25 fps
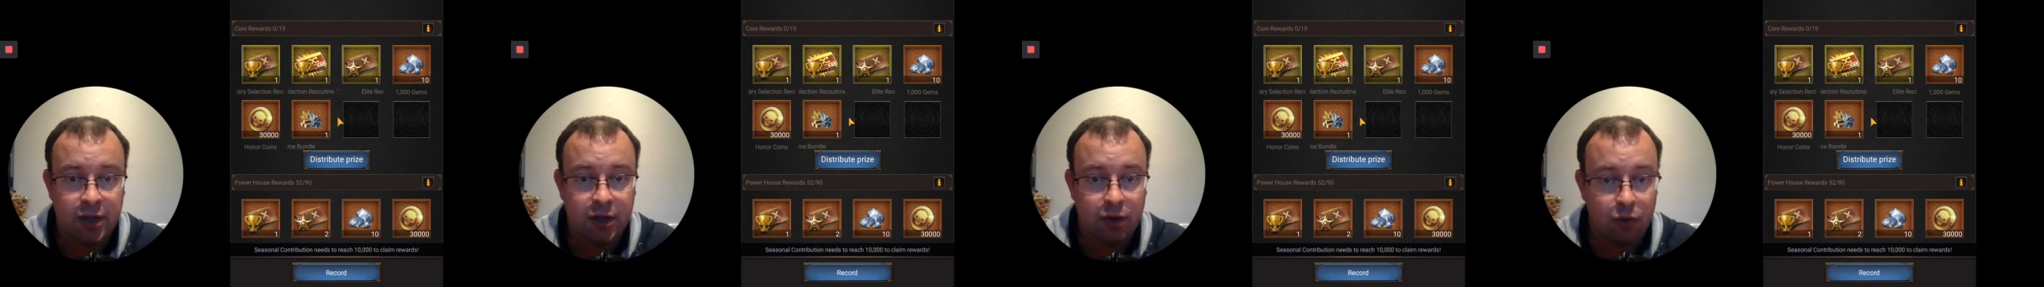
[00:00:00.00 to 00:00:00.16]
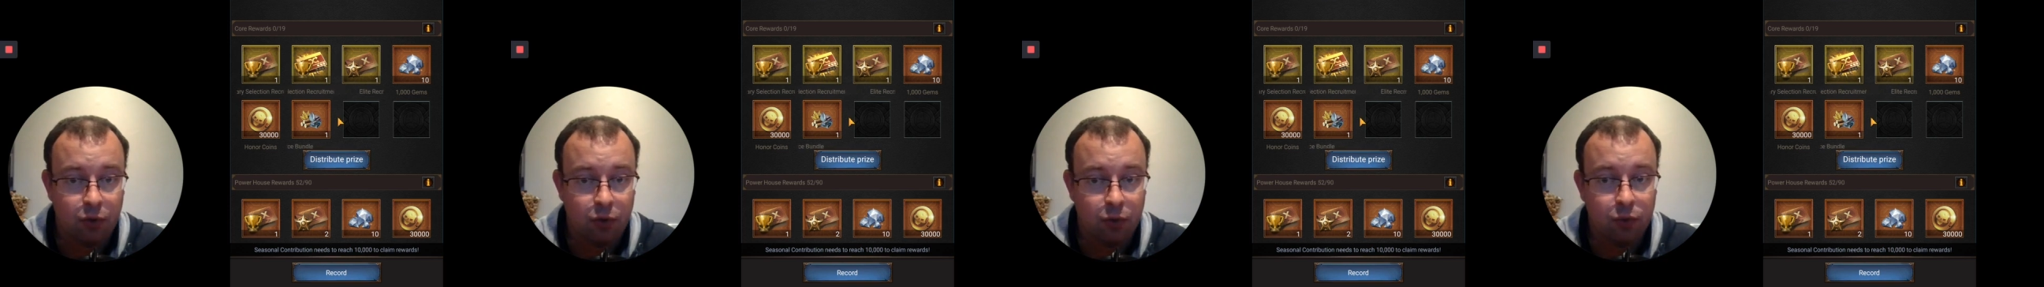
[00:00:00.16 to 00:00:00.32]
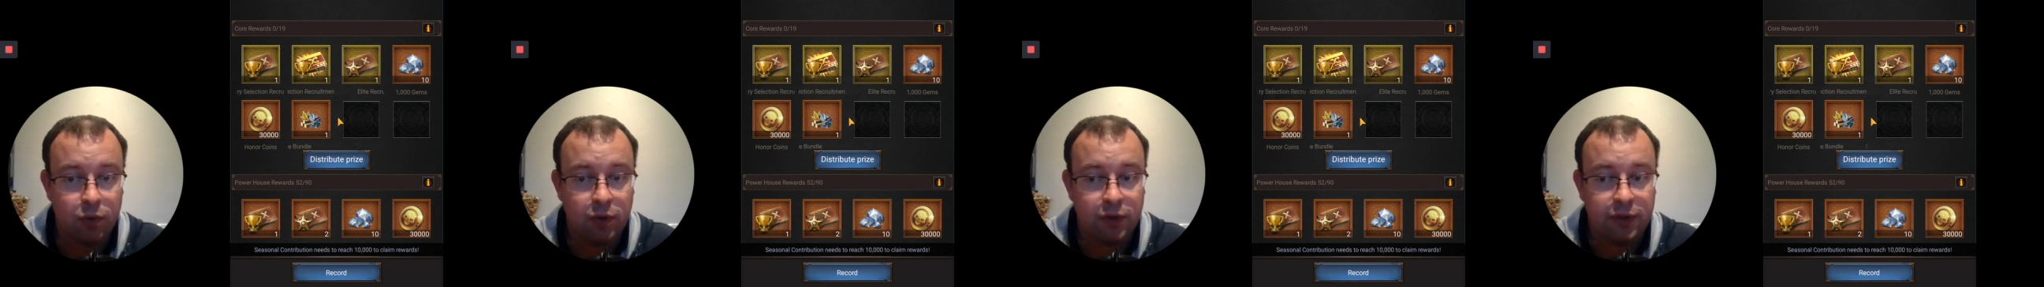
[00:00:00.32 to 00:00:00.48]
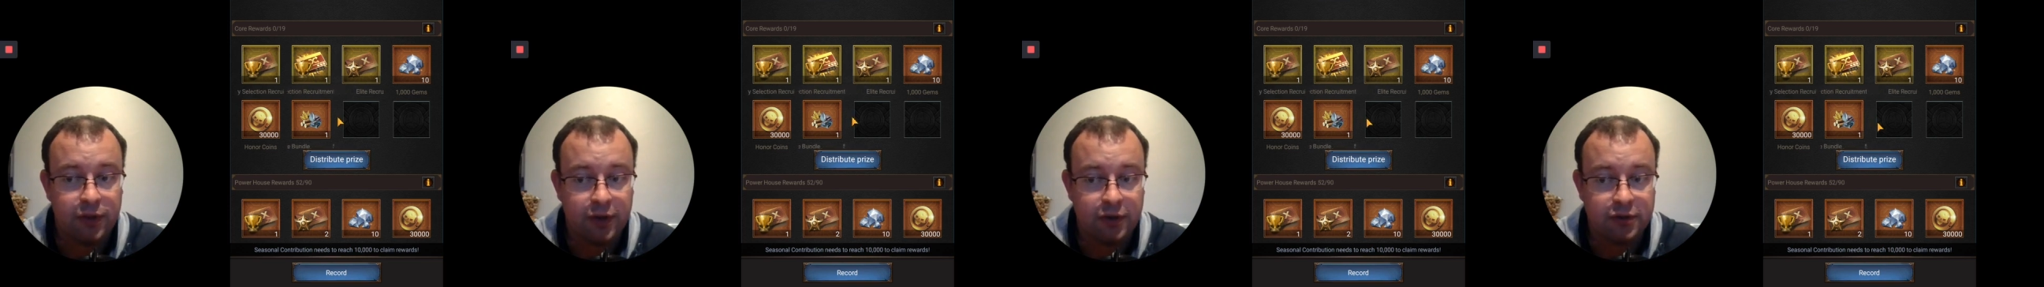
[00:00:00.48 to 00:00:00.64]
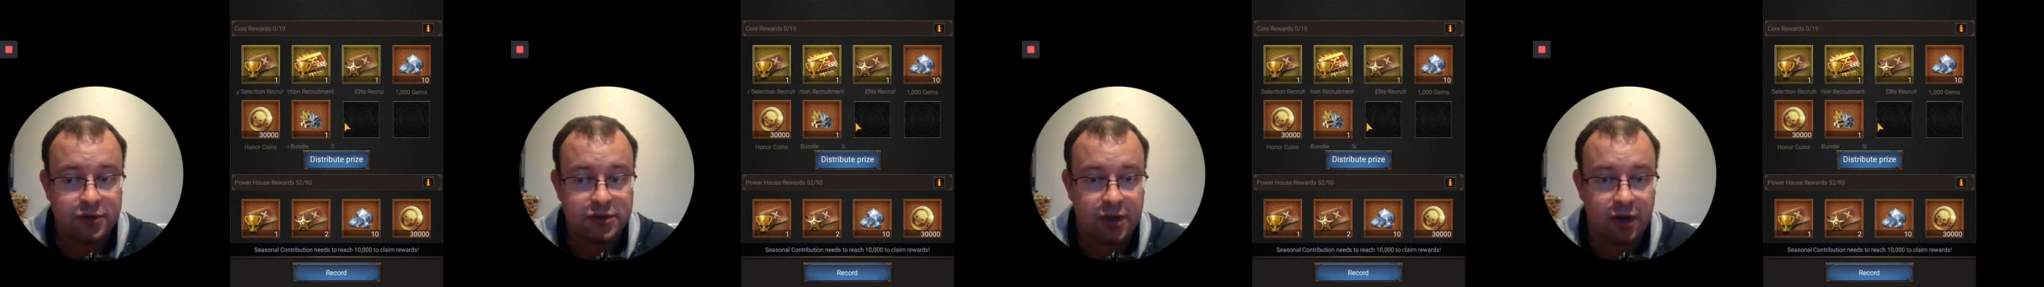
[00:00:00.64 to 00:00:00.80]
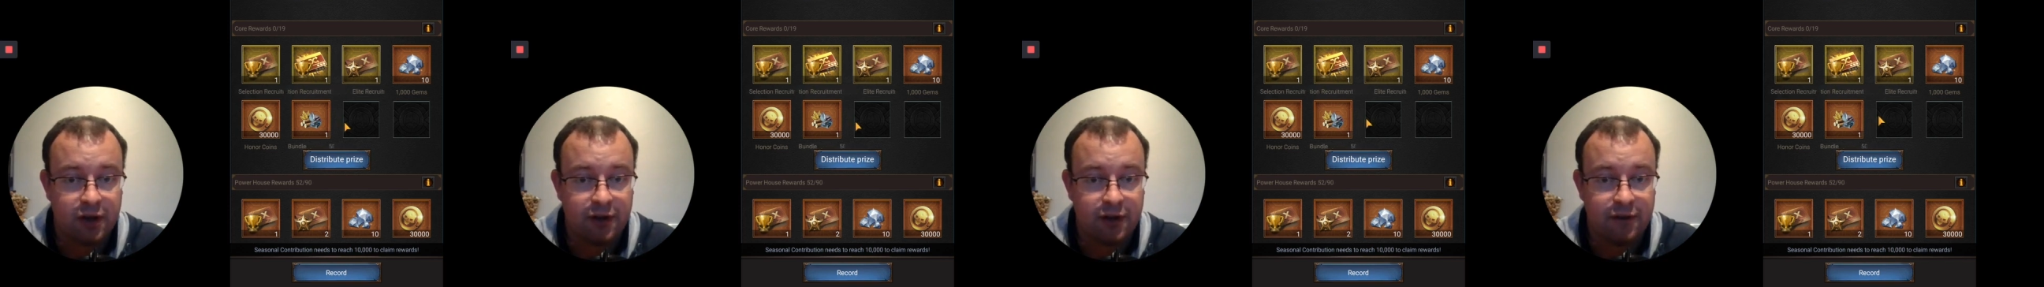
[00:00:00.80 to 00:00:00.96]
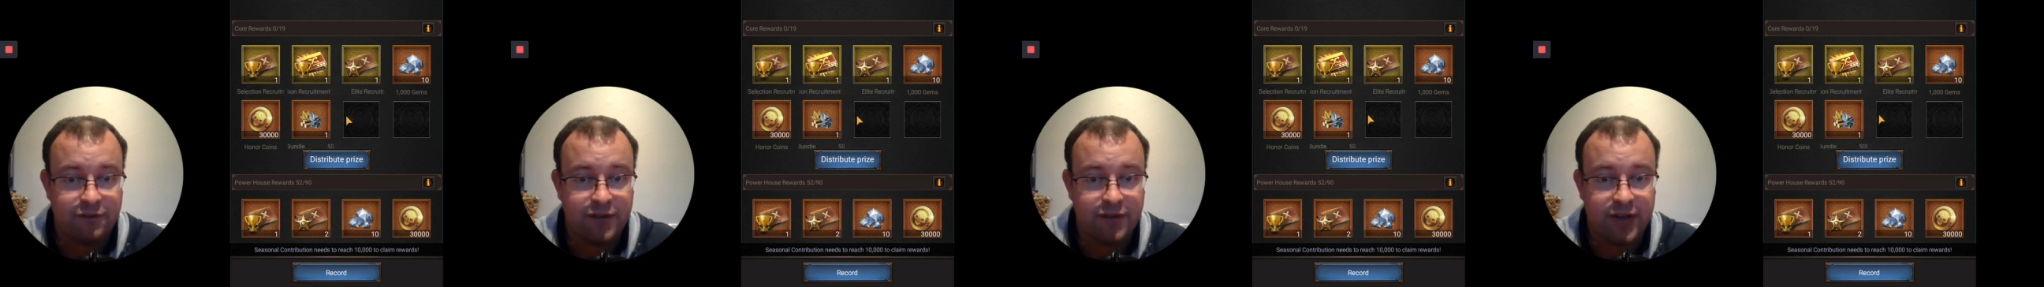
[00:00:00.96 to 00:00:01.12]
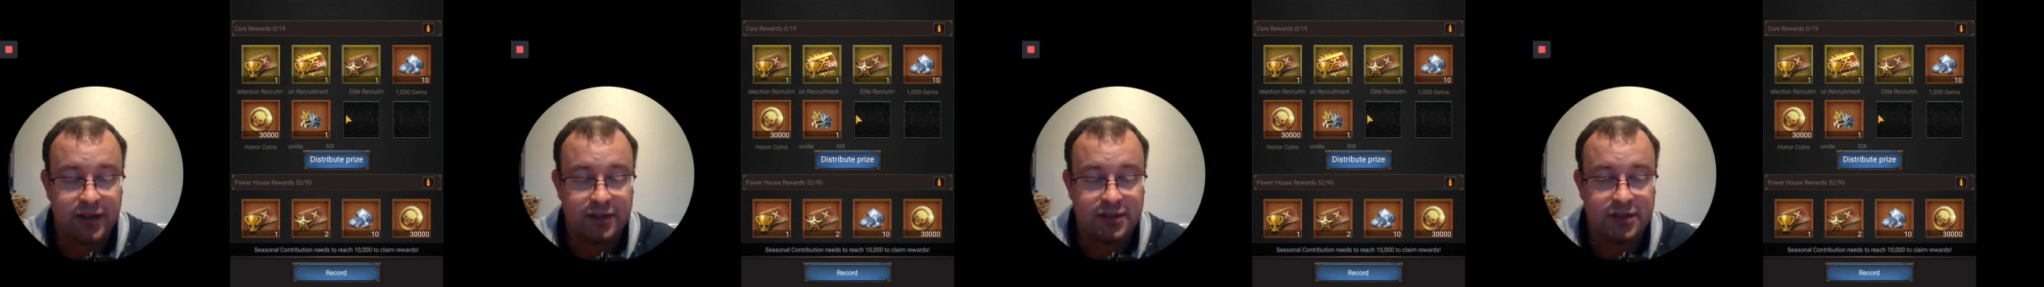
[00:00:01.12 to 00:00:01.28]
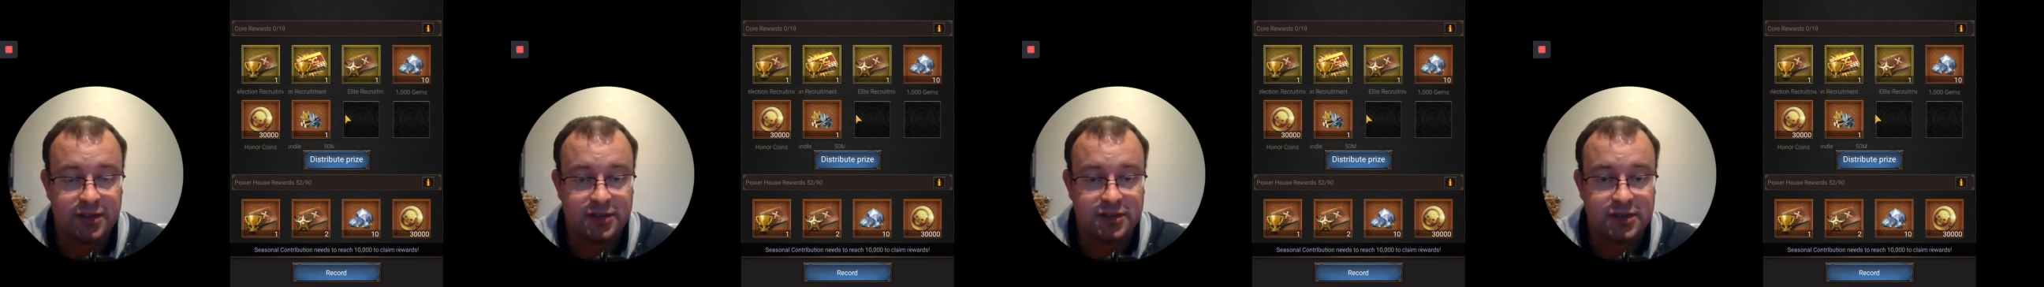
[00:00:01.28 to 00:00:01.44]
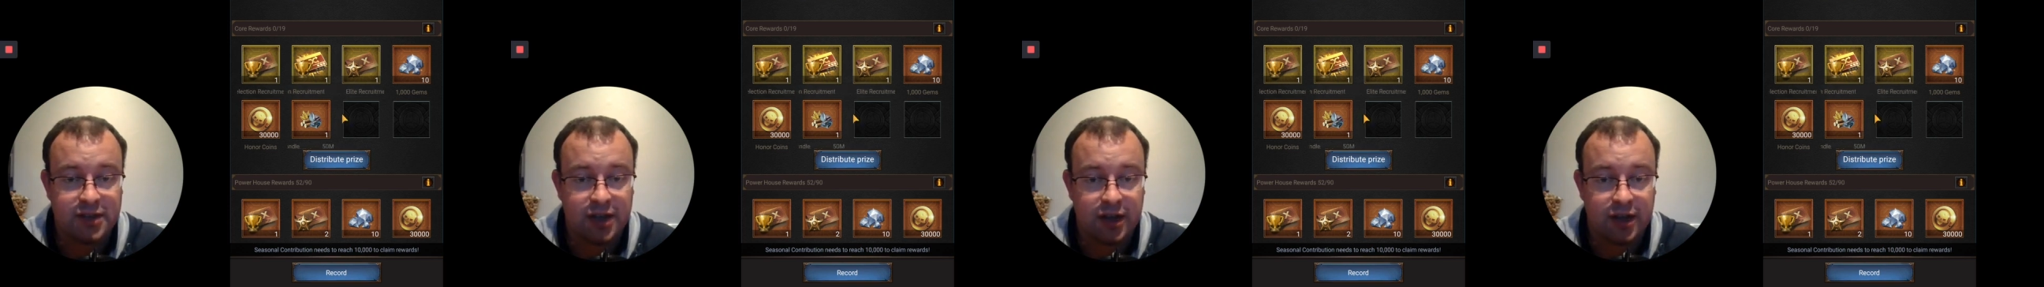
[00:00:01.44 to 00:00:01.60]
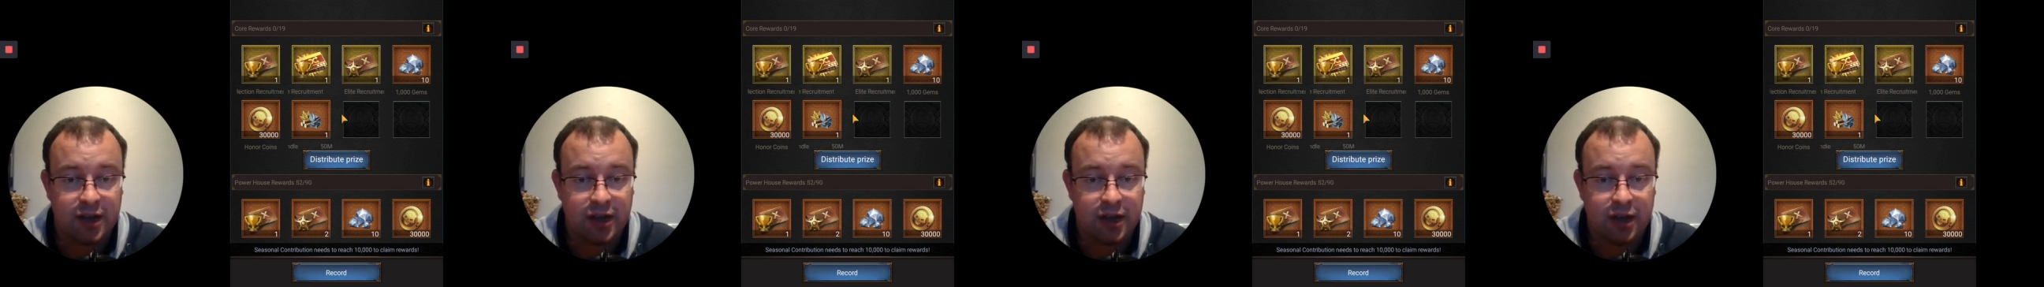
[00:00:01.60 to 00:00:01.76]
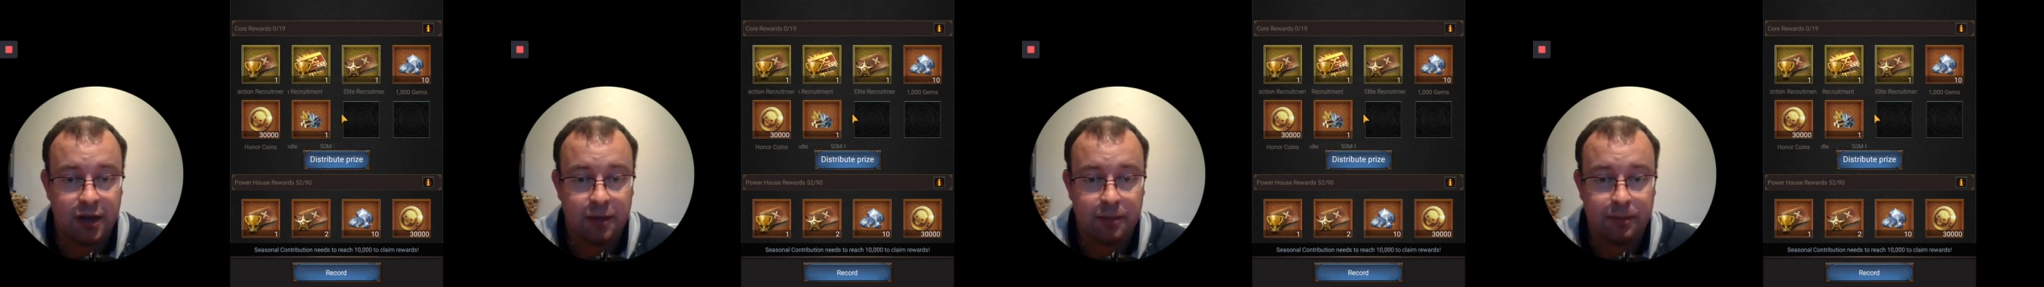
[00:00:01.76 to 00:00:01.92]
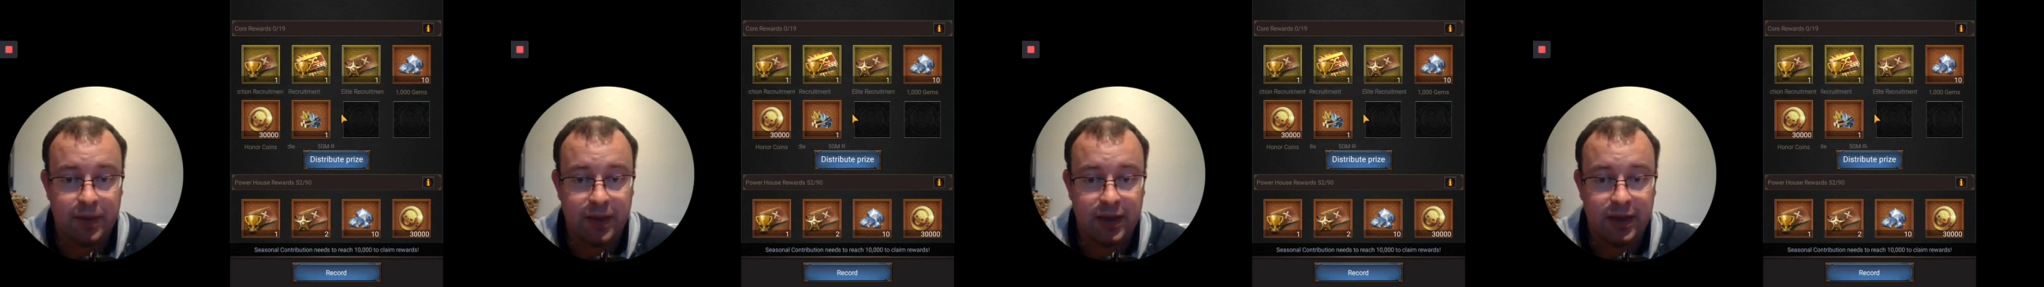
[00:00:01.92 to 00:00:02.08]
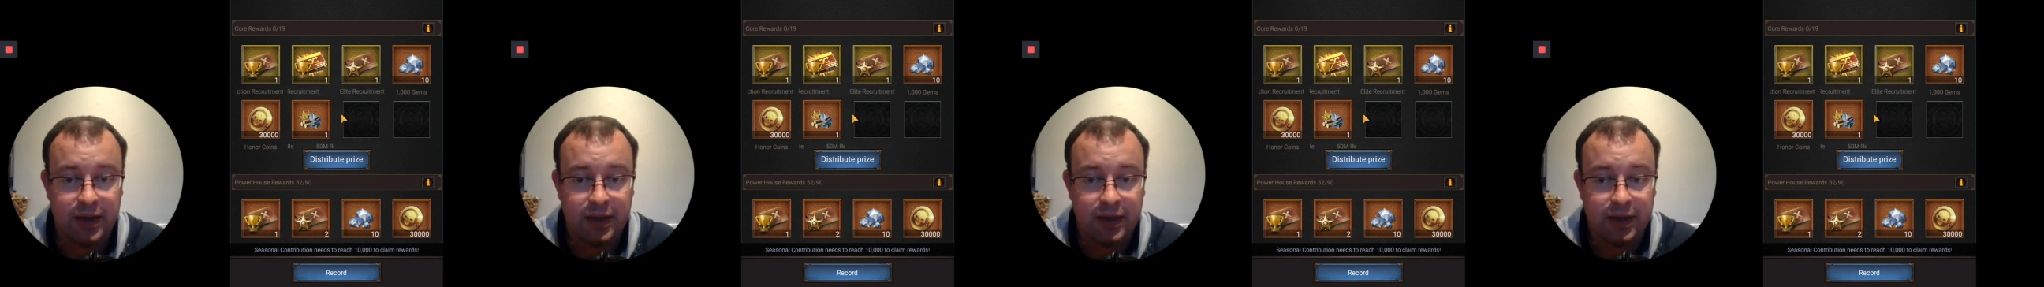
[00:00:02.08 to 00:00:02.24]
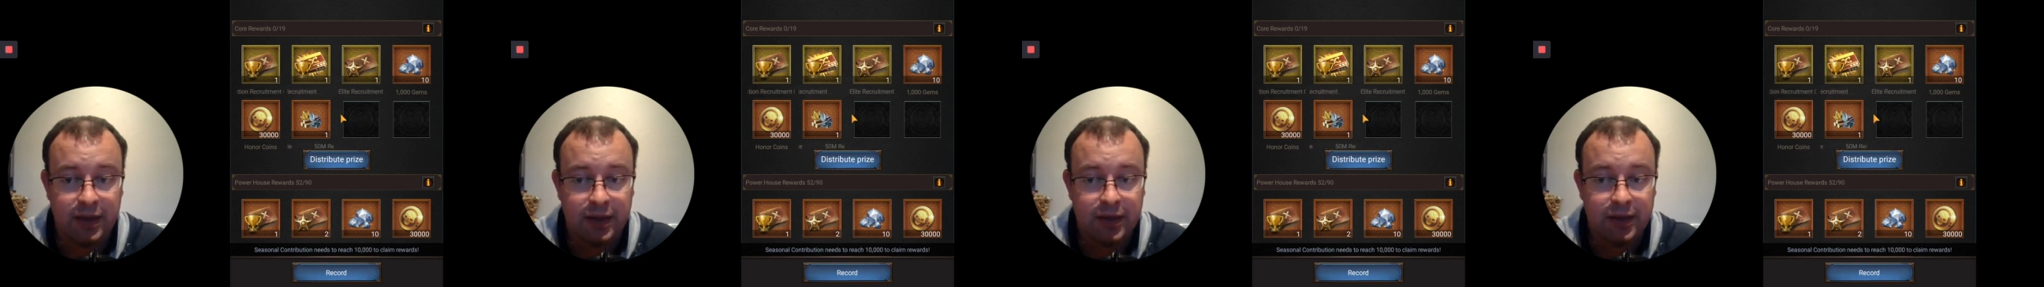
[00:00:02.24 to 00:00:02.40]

All of those kind of factors are going to be